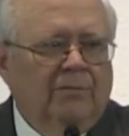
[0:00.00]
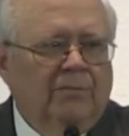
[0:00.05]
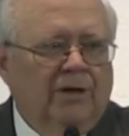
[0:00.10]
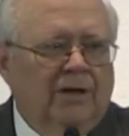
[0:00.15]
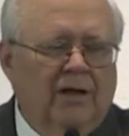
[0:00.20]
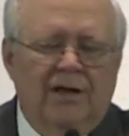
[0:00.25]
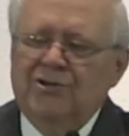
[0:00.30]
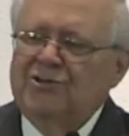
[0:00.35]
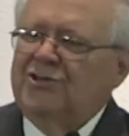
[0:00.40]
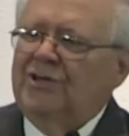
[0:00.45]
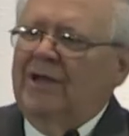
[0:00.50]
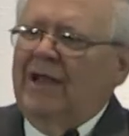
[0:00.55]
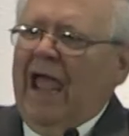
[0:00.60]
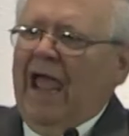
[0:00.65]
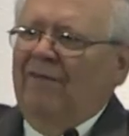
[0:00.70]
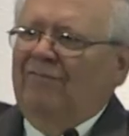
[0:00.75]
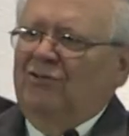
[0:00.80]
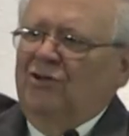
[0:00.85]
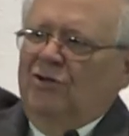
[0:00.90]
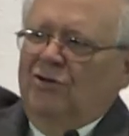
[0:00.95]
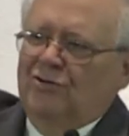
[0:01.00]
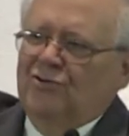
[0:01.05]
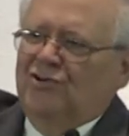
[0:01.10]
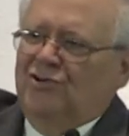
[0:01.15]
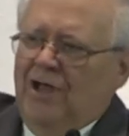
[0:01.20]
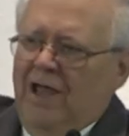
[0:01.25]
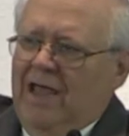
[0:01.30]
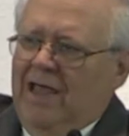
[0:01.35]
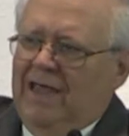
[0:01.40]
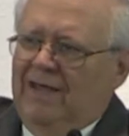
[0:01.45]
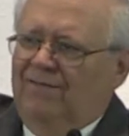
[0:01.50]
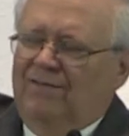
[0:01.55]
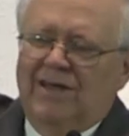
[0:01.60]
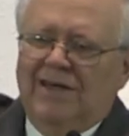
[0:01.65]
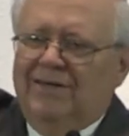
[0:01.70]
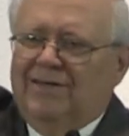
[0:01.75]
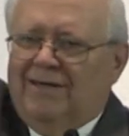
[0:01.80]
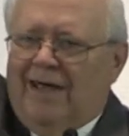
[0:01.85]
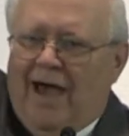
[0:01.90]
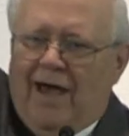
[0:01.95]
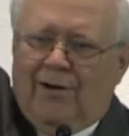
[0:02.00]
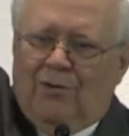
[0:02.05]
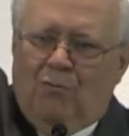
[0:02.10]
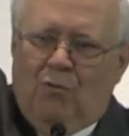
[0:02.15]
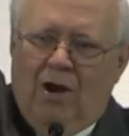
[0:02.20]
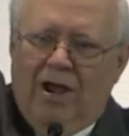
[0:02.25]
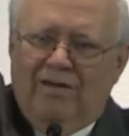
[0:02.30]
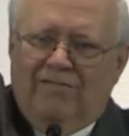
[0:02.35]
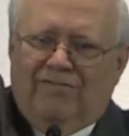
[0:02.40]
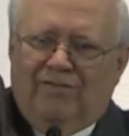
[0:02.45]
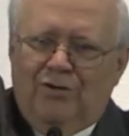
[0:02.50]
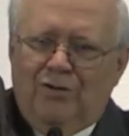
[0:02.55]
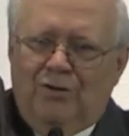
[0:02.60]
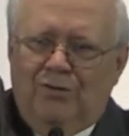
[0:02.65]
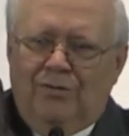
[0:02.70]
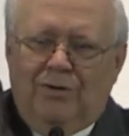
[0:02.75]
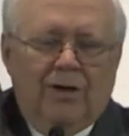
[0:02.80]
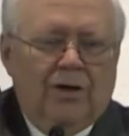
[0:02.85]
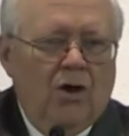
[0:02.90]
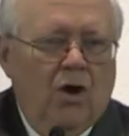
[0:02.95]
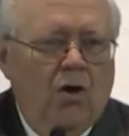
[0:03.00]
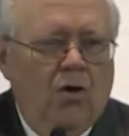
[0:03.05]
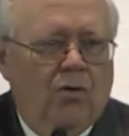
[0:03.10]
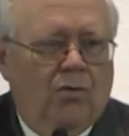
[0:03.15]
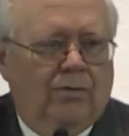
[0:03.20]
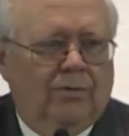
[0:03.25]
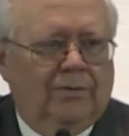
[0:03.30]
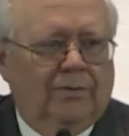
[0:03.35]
But listen, after you're saved, He's got a way for you to go.